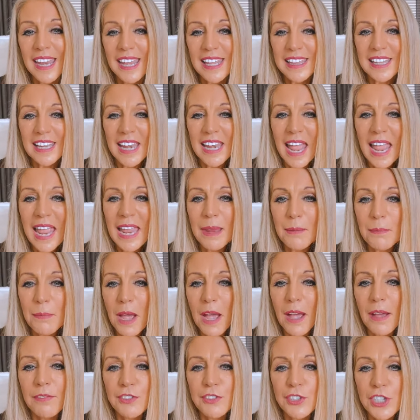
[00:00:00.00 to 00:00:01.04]
in the name
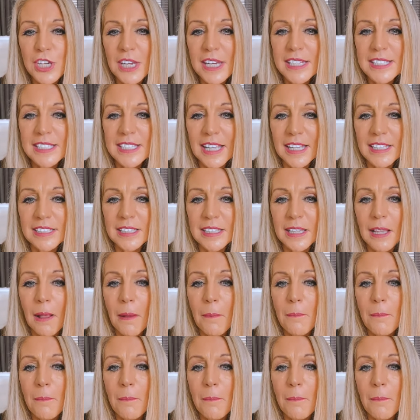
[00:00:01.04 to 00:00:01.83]
of Jesus.